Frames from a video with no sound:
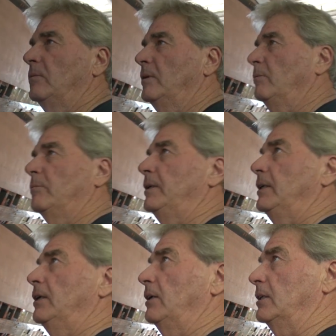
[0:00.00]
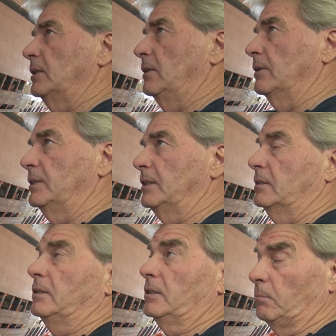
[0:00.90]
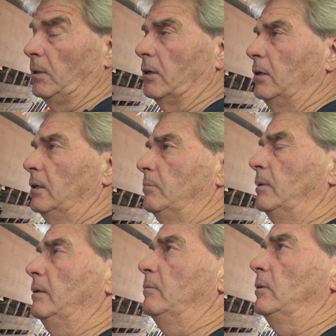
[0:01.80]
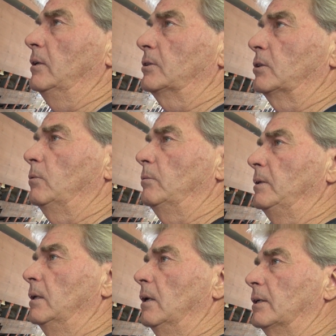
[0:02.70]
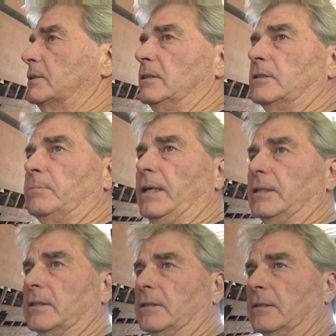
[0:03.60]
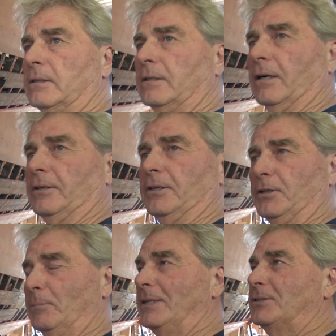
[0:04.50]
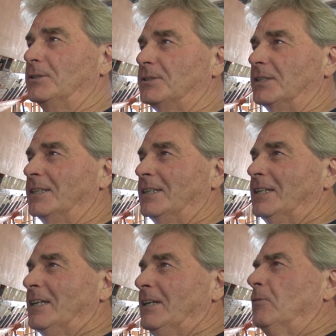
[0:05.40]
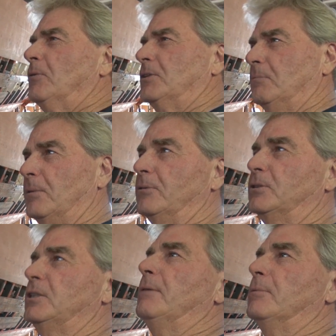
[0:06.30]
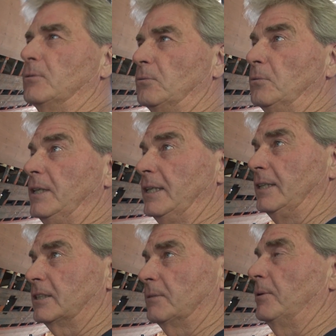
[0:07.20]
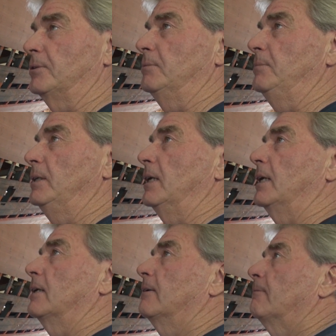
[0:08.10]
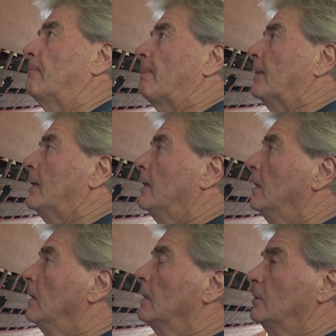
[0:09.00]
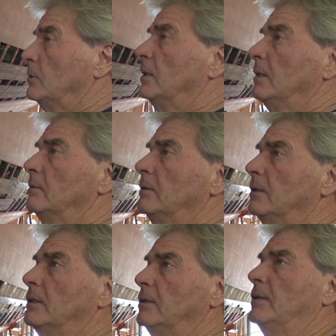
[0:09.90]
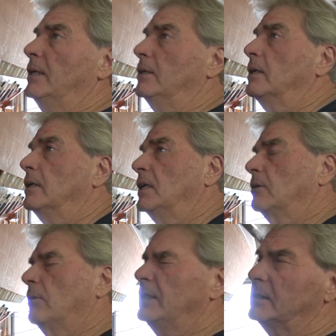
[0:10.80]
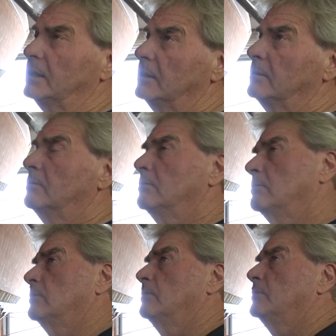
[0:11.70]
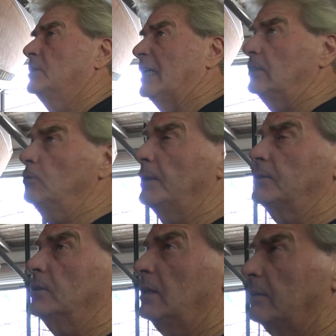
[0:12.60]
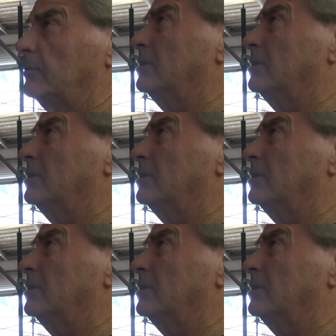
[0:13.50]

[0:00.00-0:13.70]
it won't be nearly as long as this because it's smaller, but we also won't be lost in space on the dimensions and what the boat shape is really supposed to be like. Because you can do that. You can get crazy and sand too much off